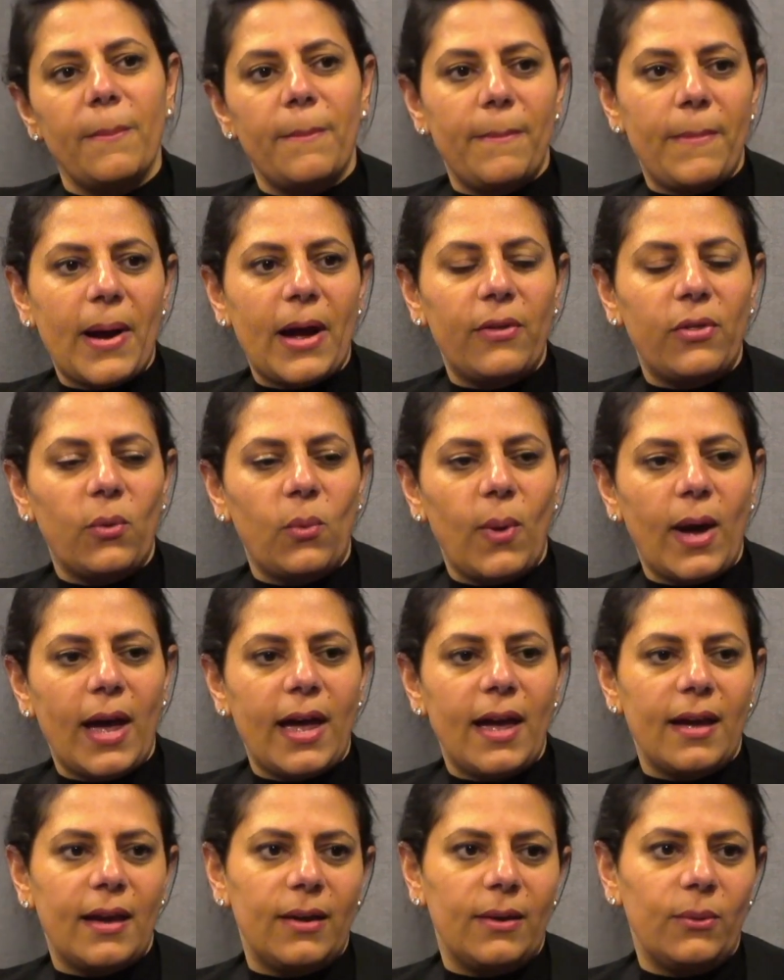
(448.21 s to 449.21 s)
By the
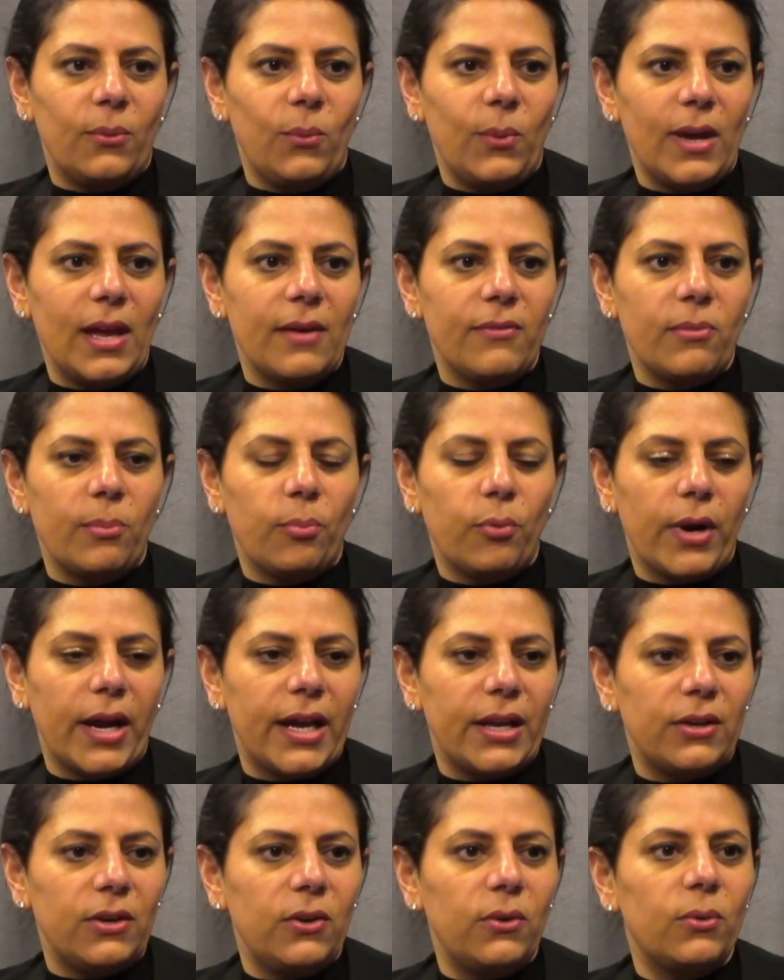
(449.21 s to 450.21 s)
way, we have a
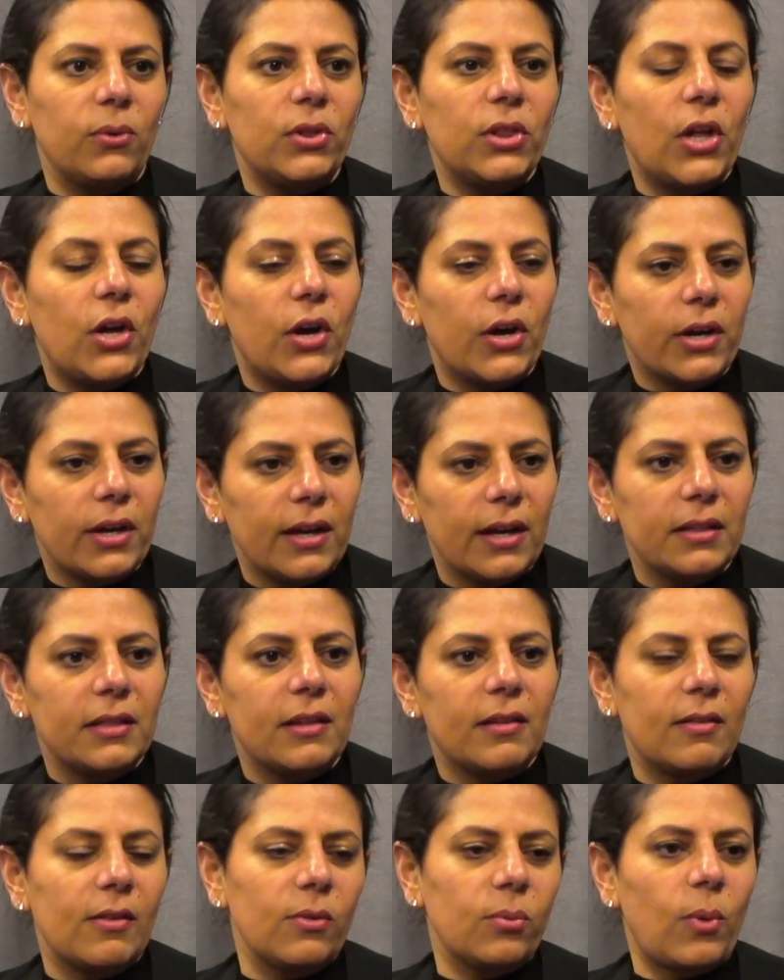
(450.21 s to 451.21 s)
brand new look.
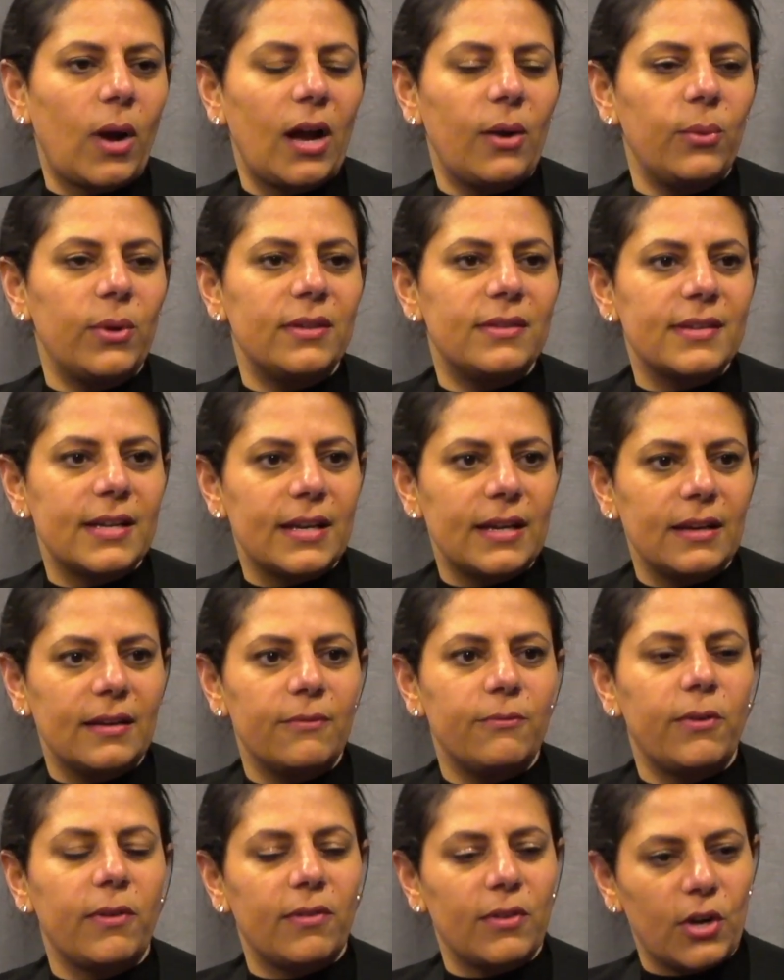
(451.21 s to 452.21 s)
This is why we did
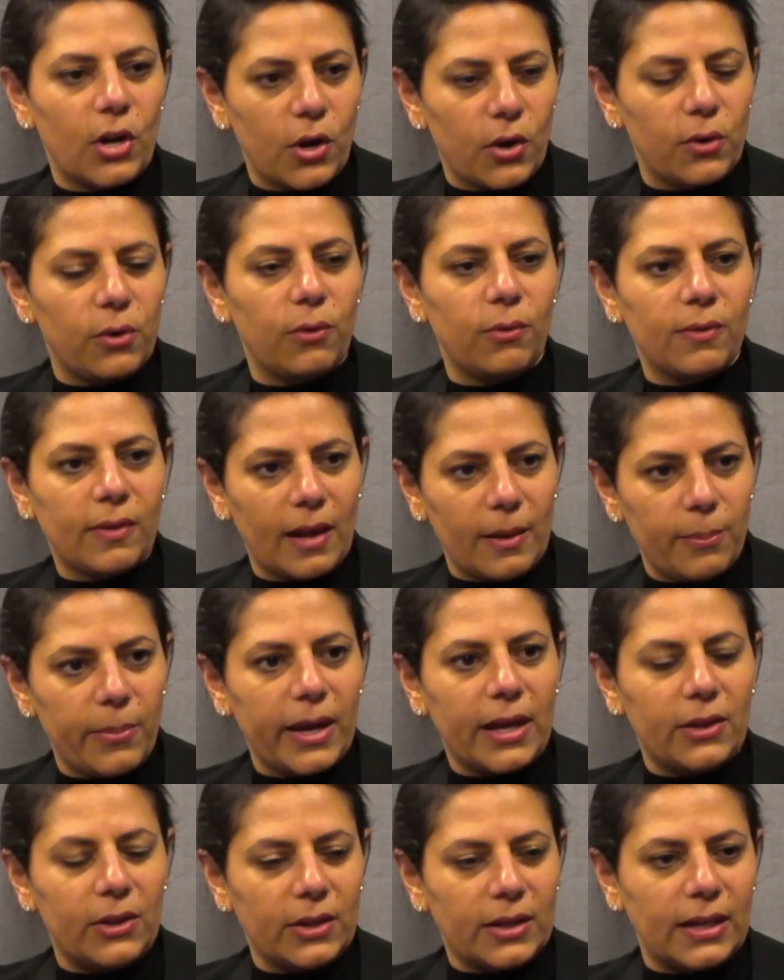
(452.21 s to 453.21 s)
it. Visit our new site by
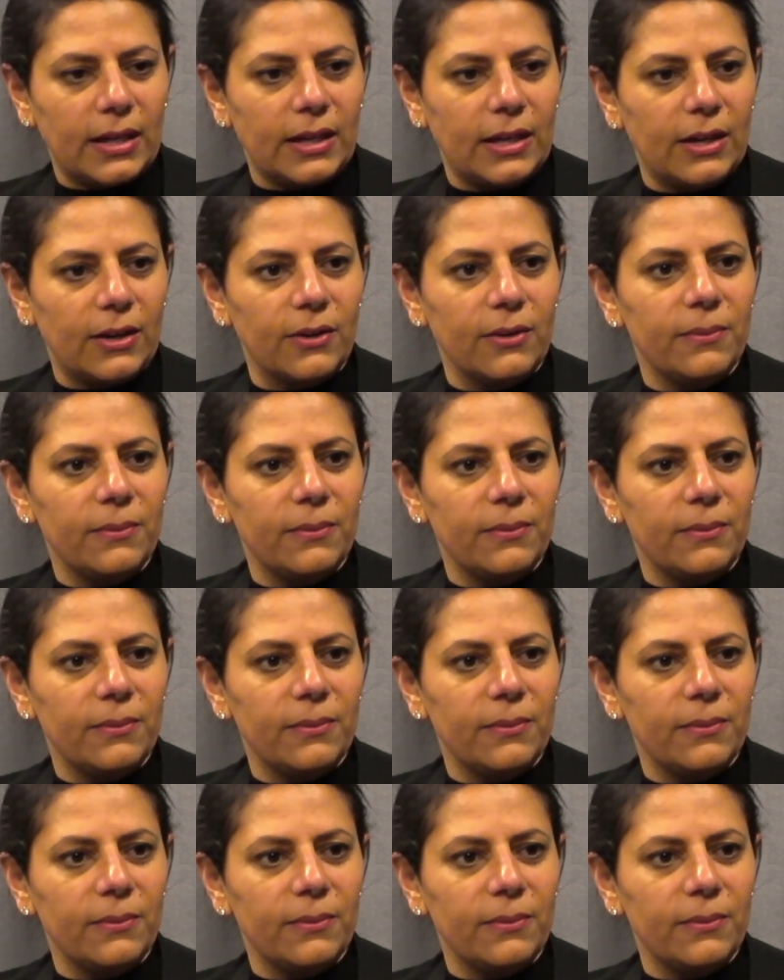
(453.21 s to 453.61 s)
clicking here.